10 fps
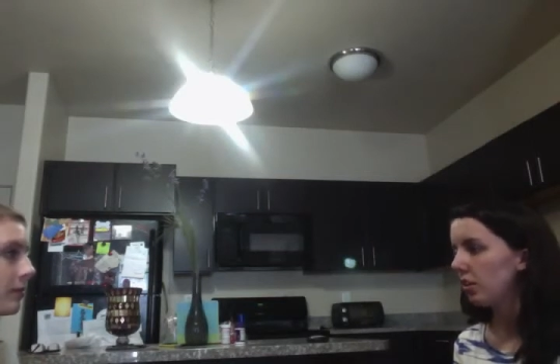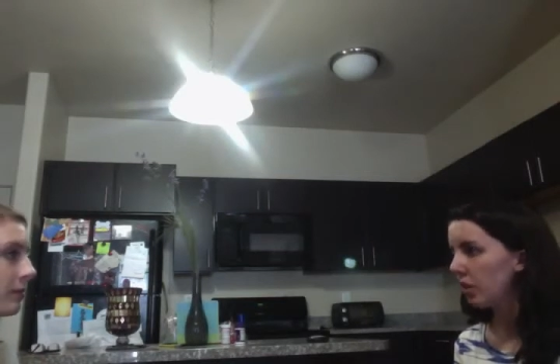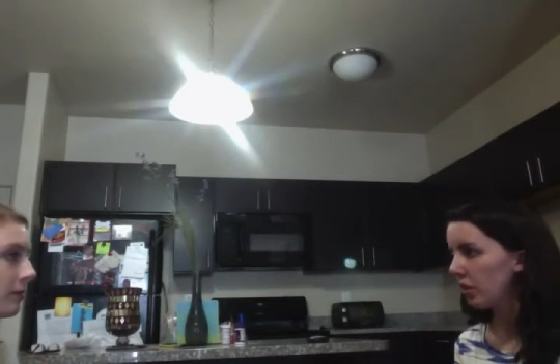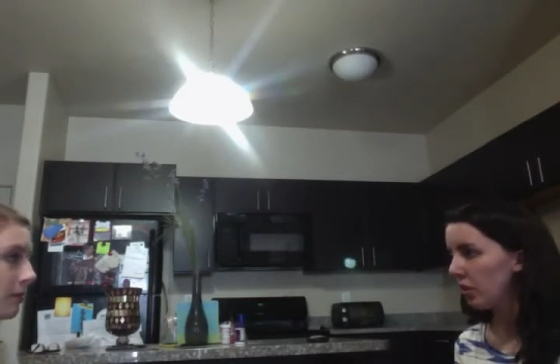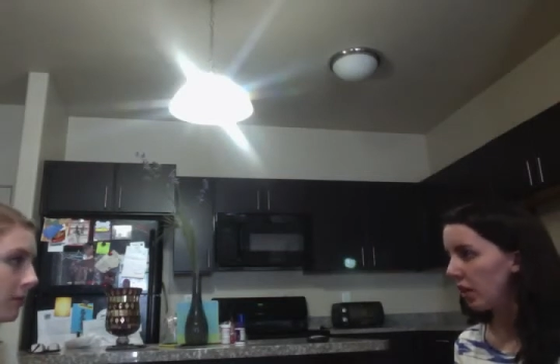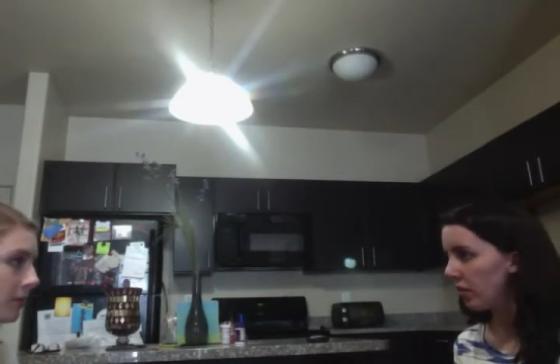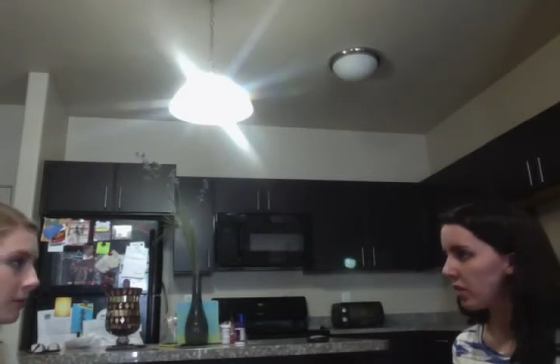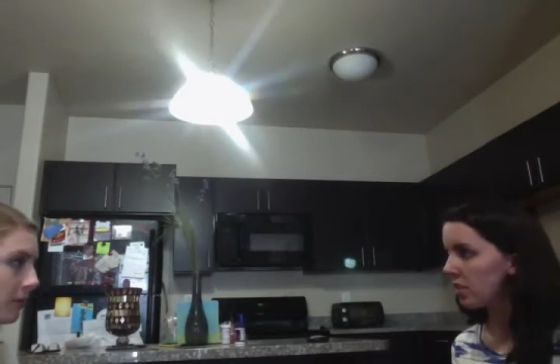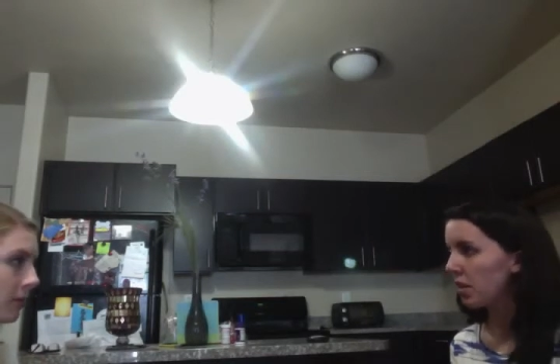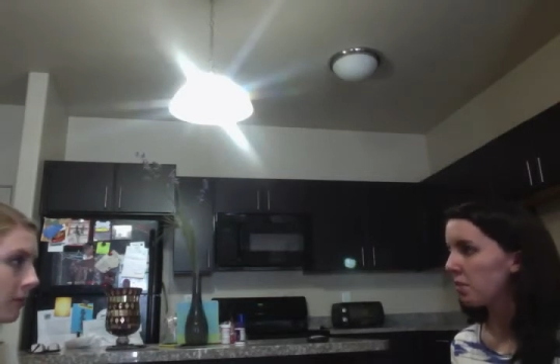get rid of
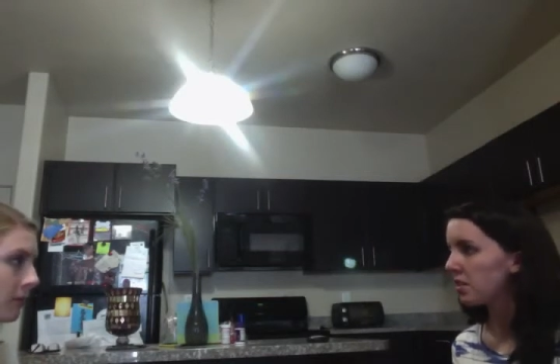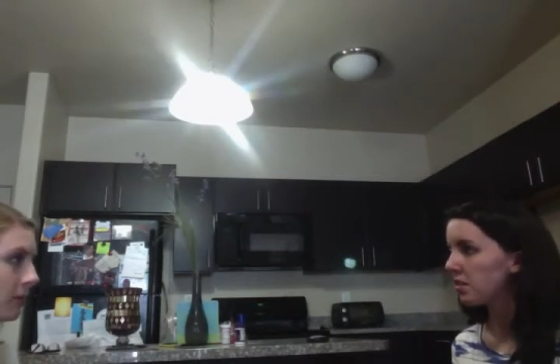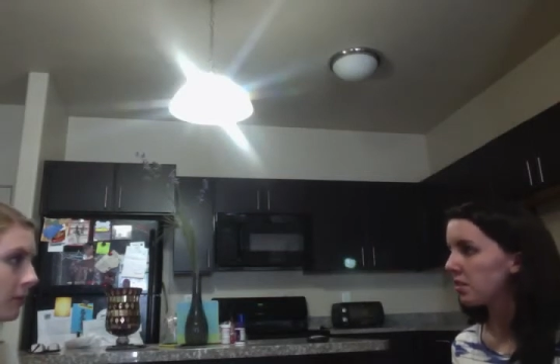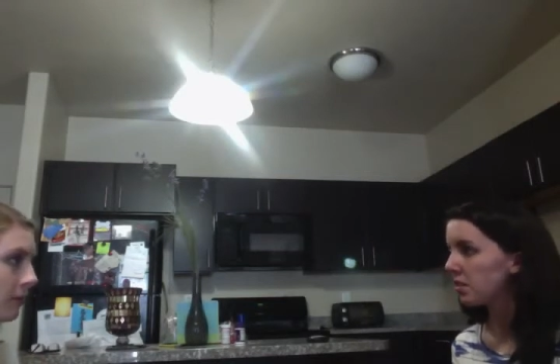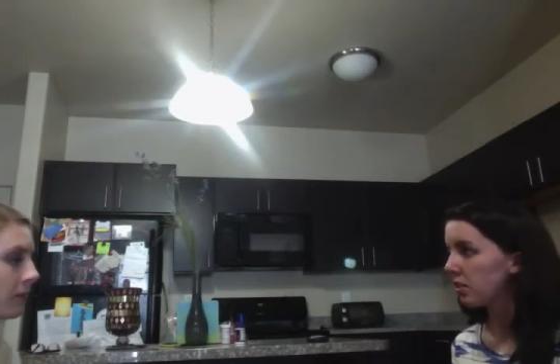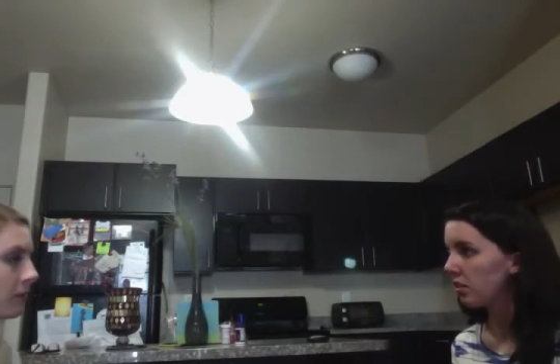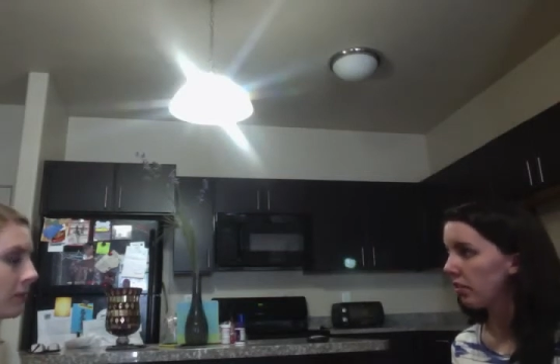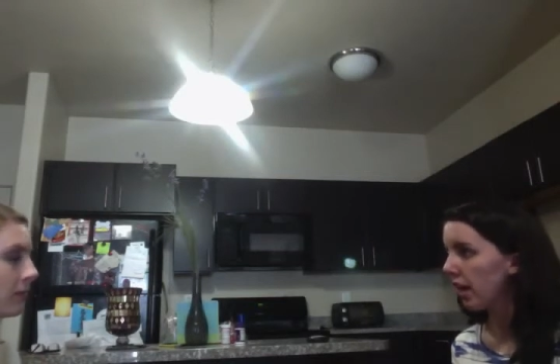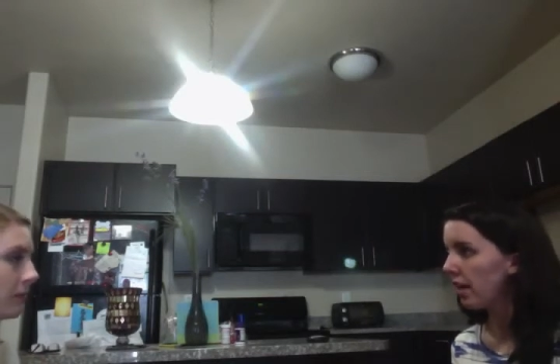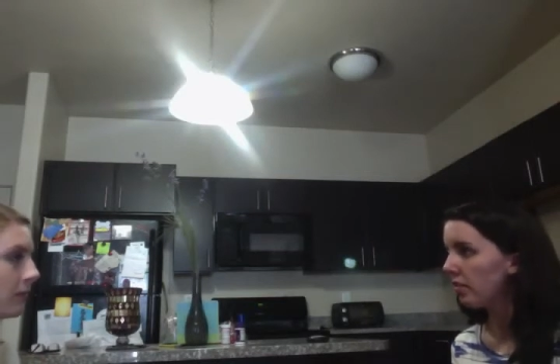these substances in your
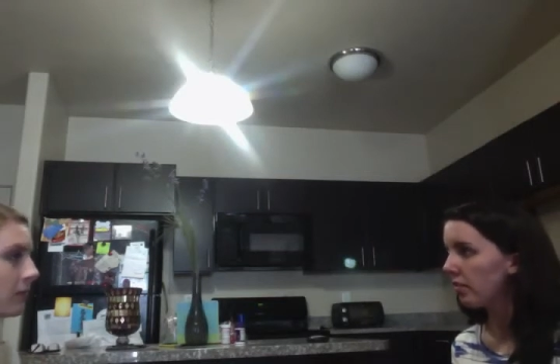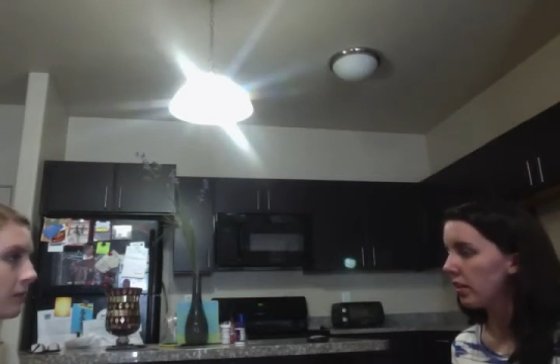life,